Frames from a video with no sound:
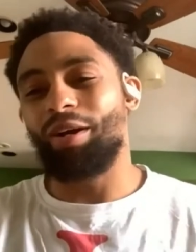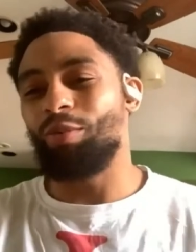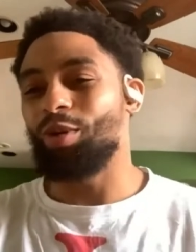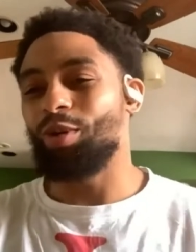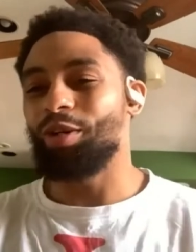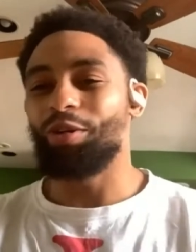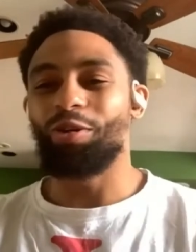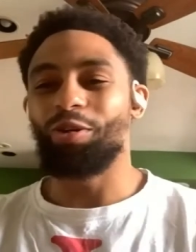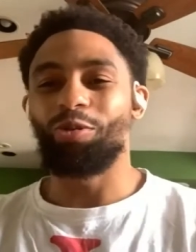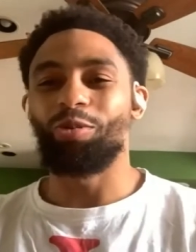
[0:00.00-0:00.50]
I
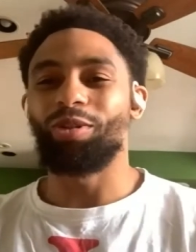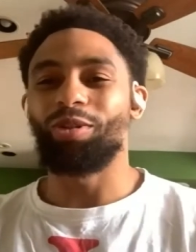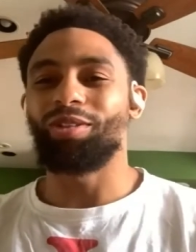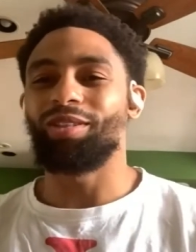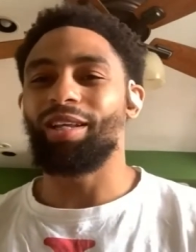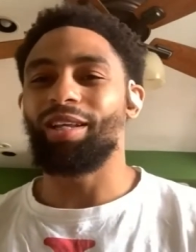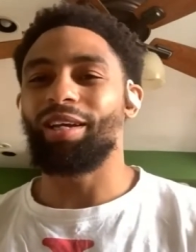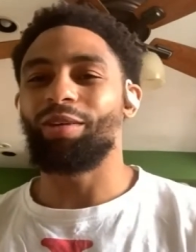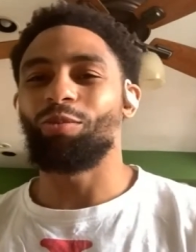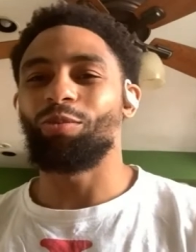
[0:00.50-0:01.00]
want to know
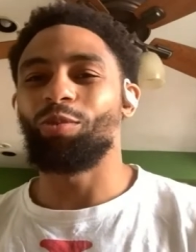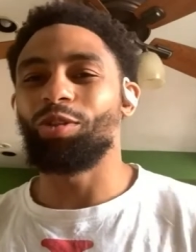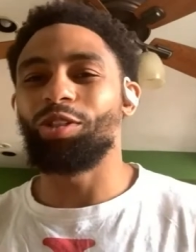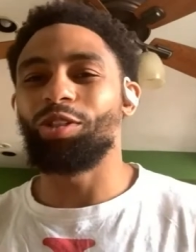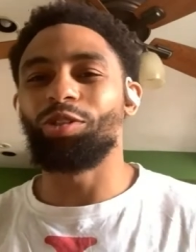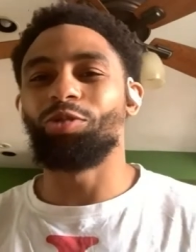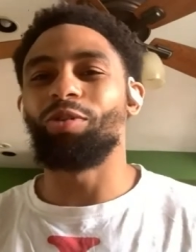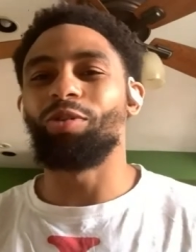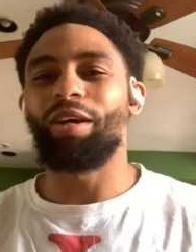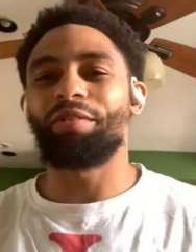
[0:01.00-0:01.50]
what
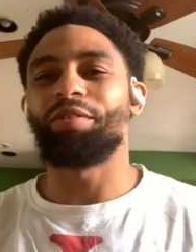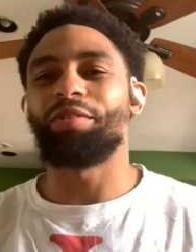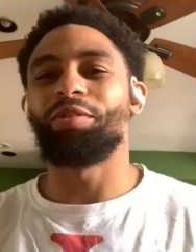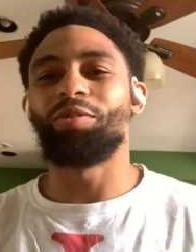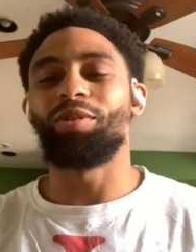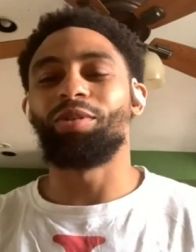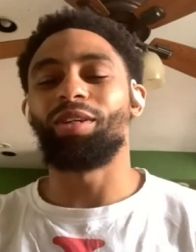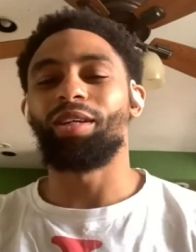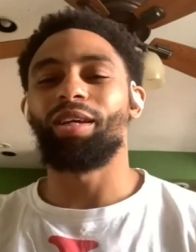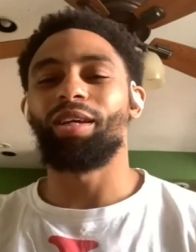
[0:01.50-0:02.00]
did you have to
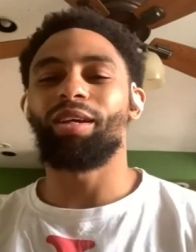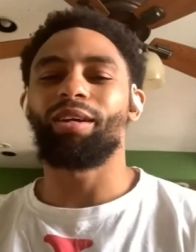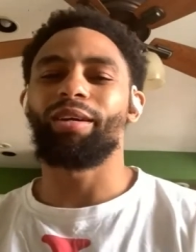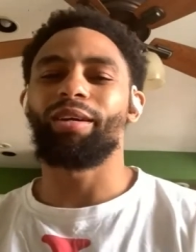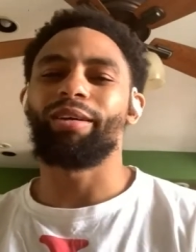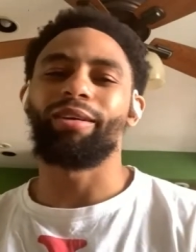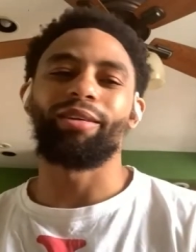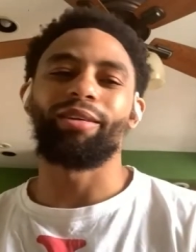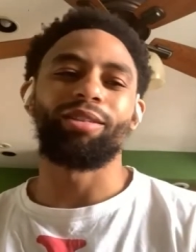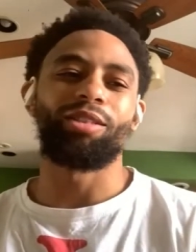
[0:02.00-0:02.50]
do to get
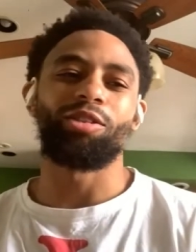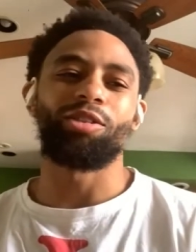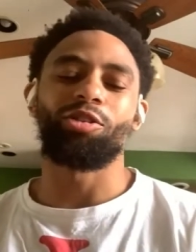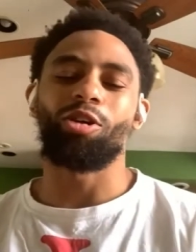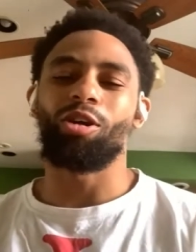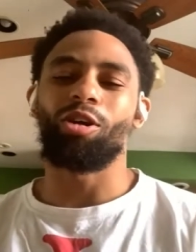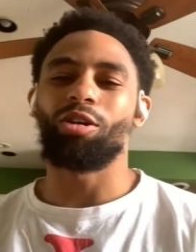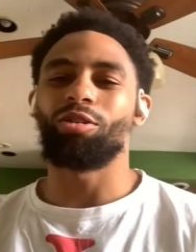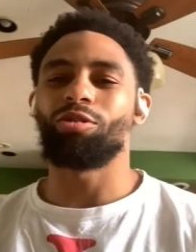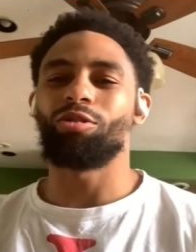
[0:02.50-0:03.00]
here, and just
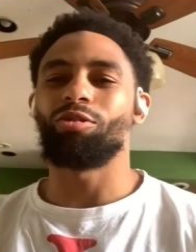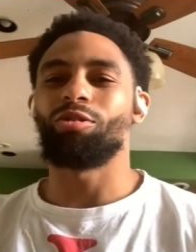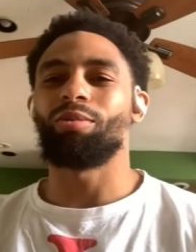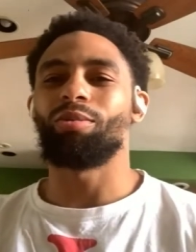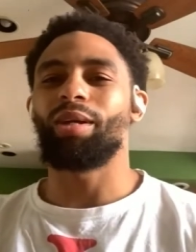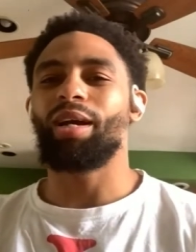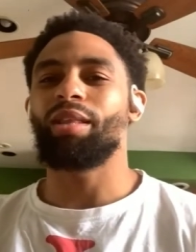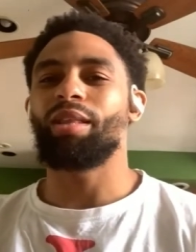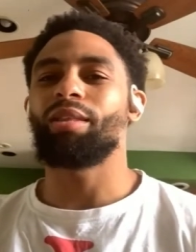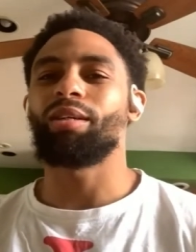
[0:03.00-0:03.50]
talking to
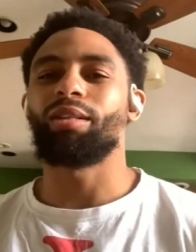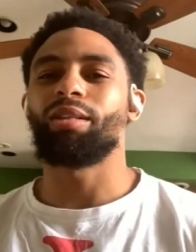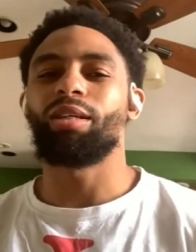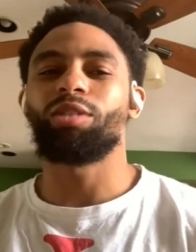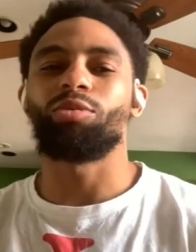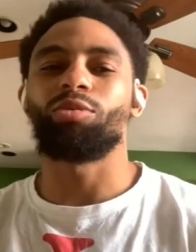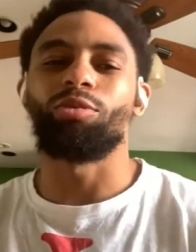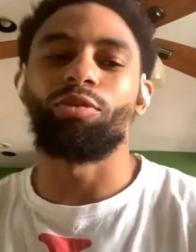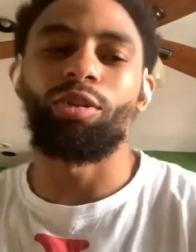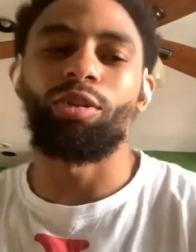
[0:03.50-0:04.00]
him. Like I think
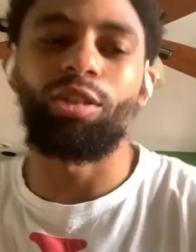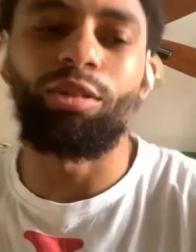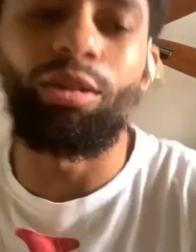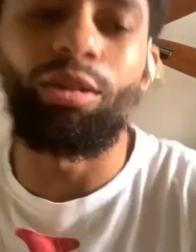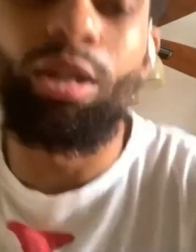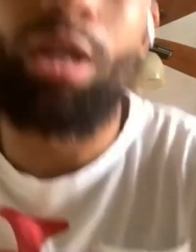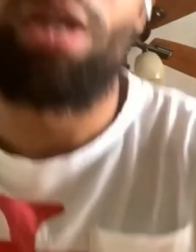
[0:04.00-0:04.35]
that's what really,